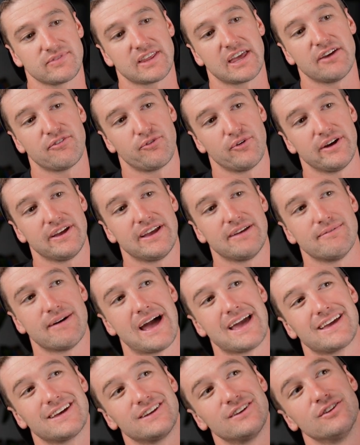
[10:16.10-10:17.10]
if we
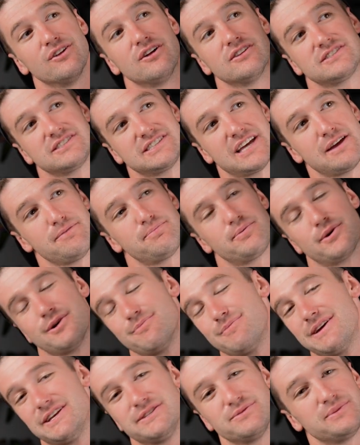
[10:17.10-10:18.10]
make it a lot steeper, it
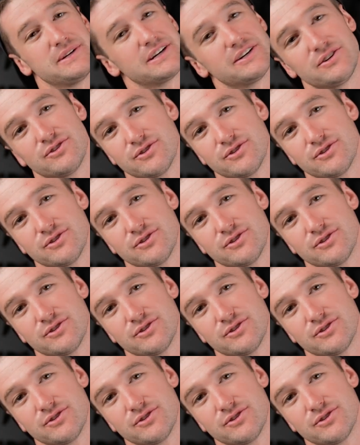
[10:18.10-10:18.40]
means we can